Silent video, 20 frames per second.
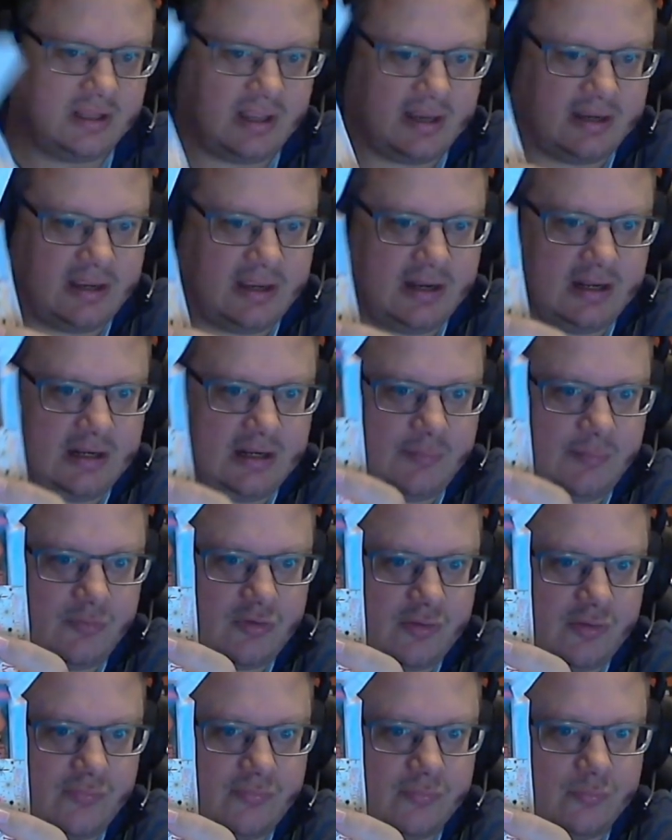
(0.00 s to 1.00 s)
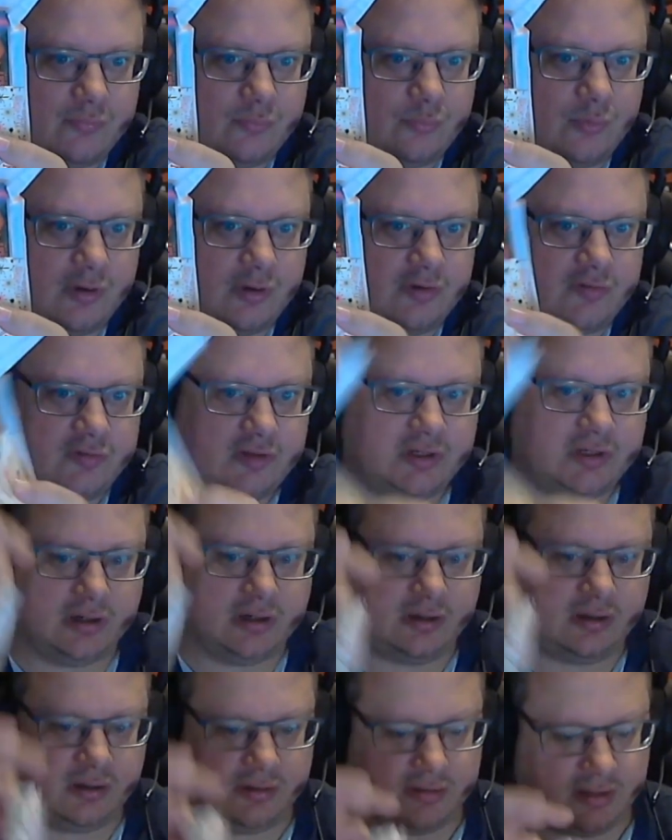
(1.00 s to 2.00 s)
a glimpse of what's
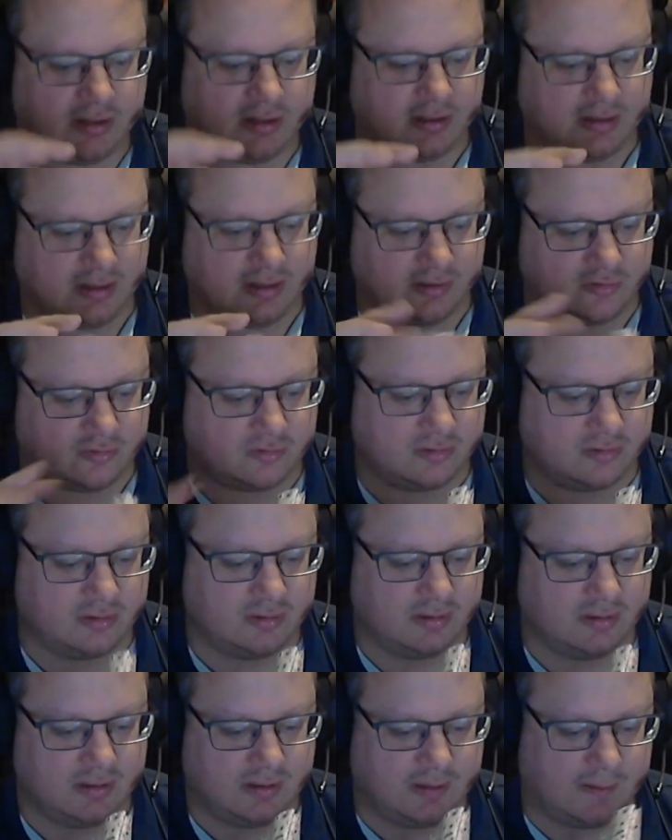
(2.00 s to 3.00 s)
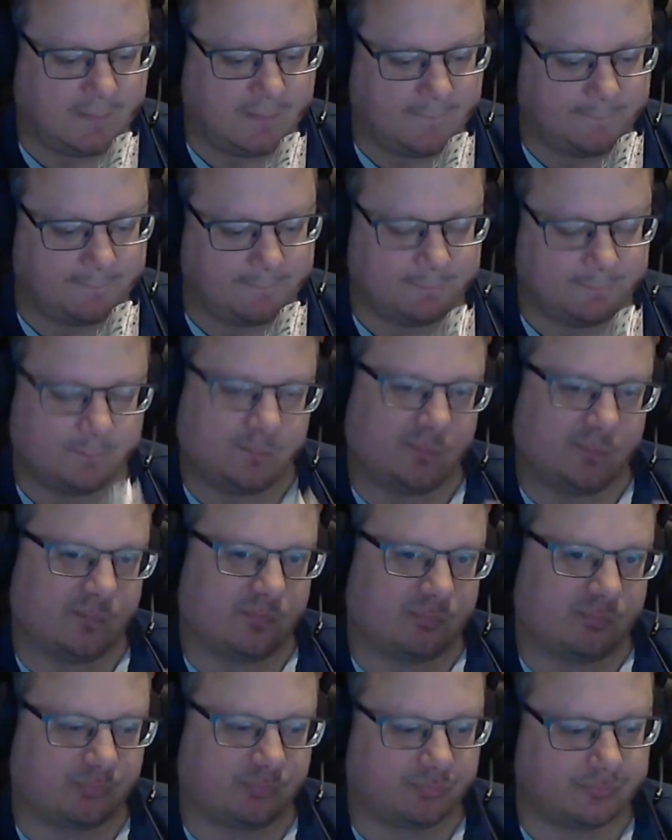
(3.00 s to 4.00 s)
here. And then I get,
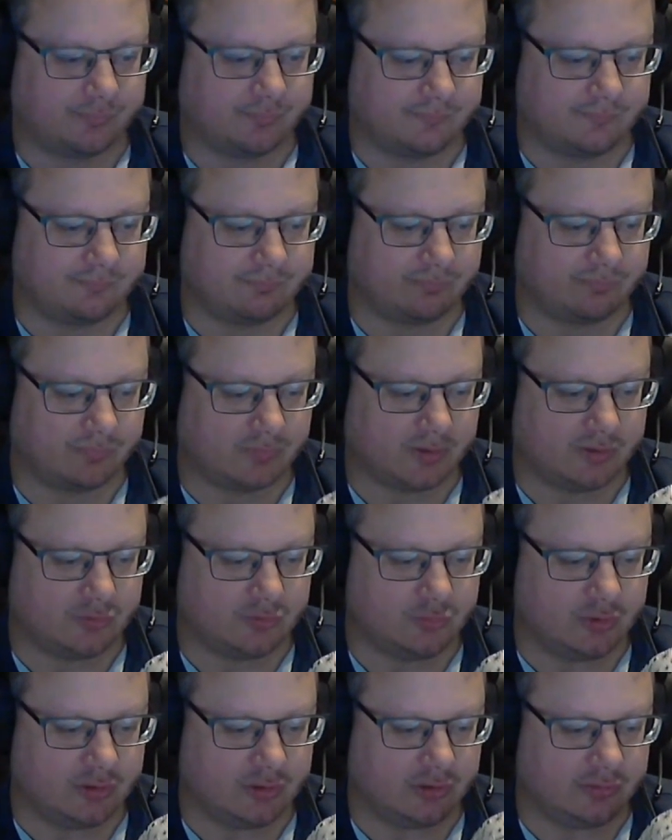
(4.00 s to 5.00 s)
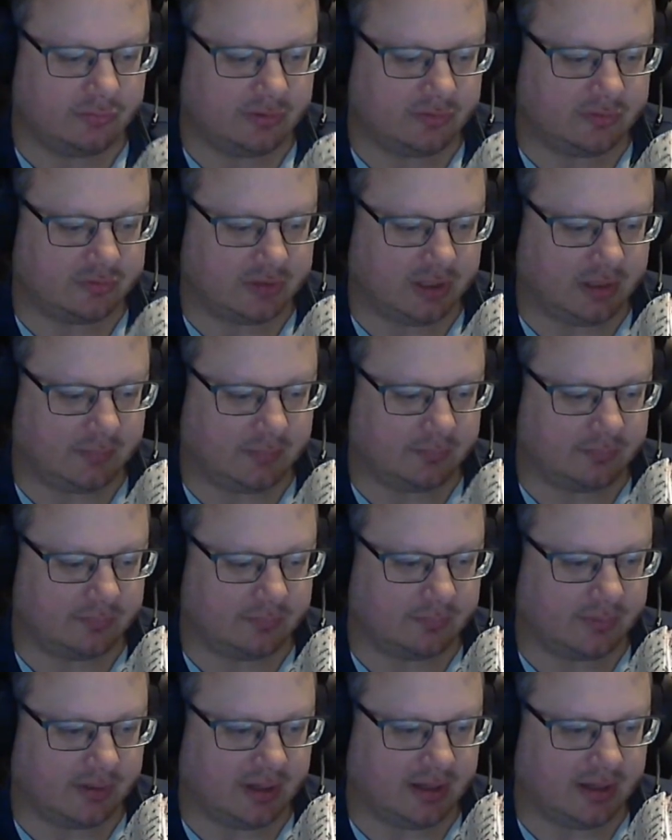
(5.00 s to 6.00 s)
do I know this game?
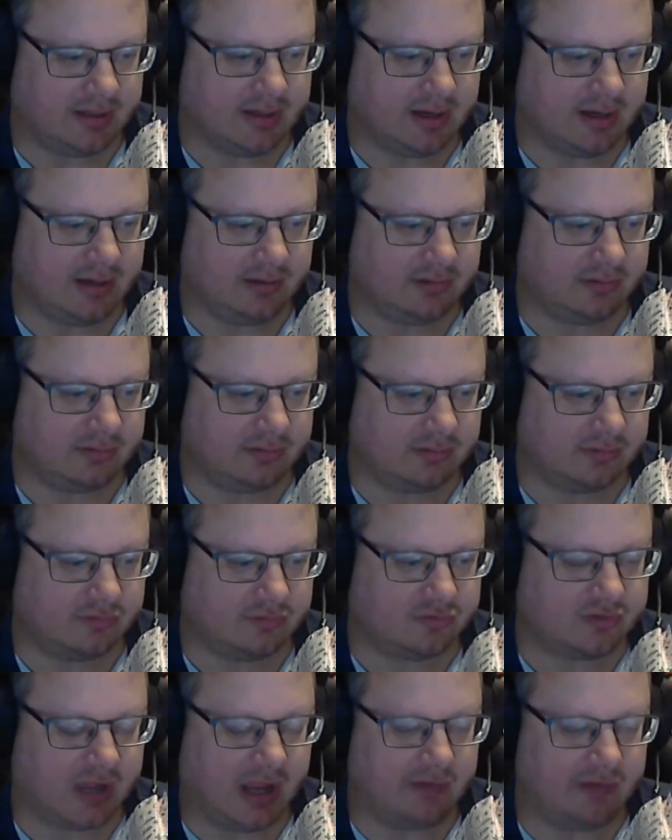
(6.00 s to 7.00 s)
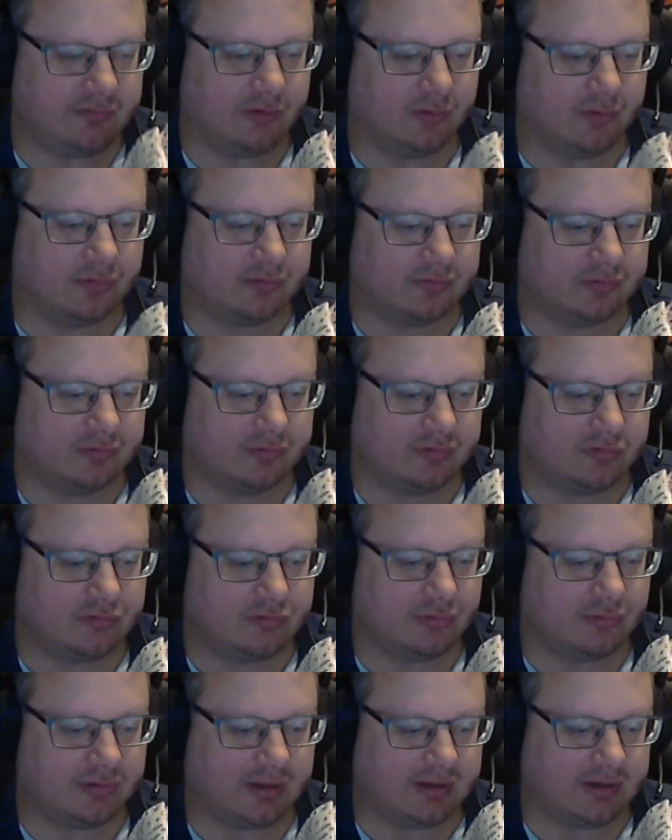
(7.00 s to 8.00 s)
But I kind of, Skyroad. This
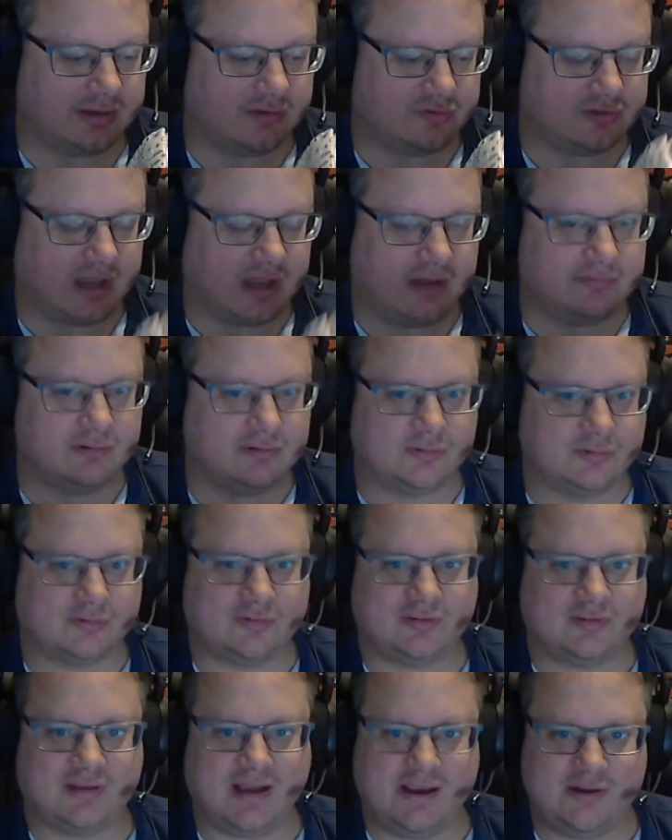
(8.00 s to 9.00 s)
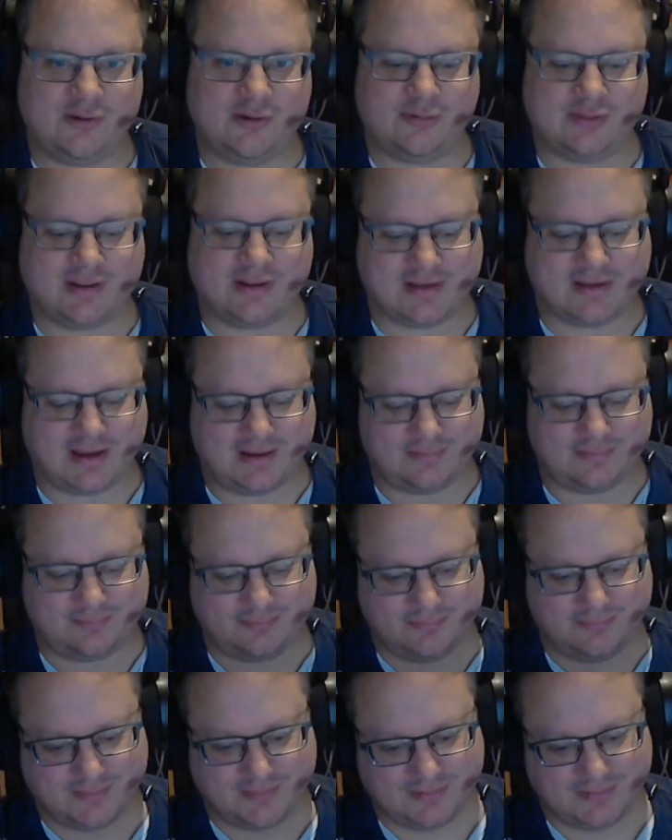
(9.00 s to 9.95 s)
looked like a Skyroad. I know that game.